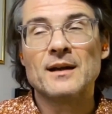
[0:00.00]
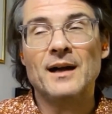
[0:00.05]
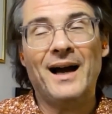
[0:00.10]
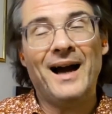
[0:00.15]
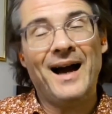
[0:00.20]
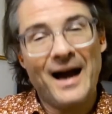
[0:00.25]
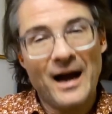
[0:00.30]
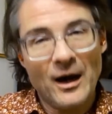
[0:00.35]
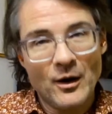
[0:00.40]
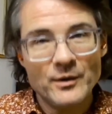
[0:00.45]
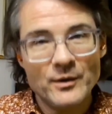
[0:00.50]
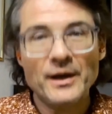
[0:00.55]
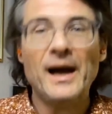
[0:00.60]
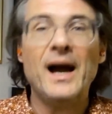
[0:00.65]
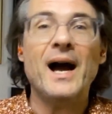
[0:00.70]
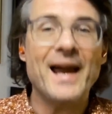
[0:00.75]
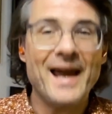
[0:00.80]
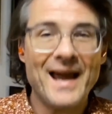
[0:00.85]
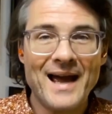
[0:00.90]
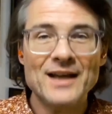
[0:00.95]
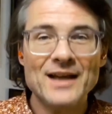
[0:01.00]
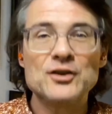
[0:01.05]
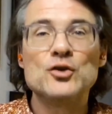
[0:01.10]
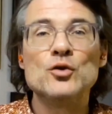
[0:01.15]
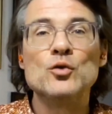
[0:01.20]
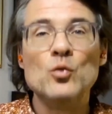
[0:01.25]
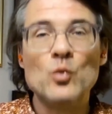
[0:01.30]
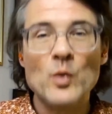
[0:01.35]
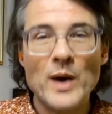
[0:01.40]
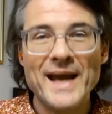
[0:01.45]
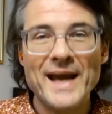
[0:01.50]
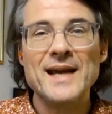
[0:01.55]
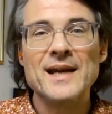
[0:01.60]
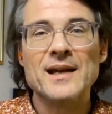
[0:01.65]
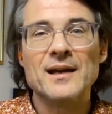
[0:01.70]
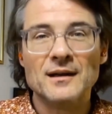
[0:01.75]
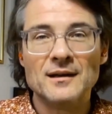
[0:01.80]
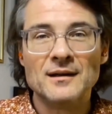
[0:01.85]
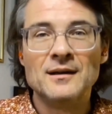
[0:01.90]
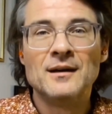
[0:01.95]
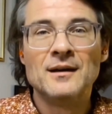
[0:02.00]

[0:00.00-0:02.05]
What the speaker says: how I had to wing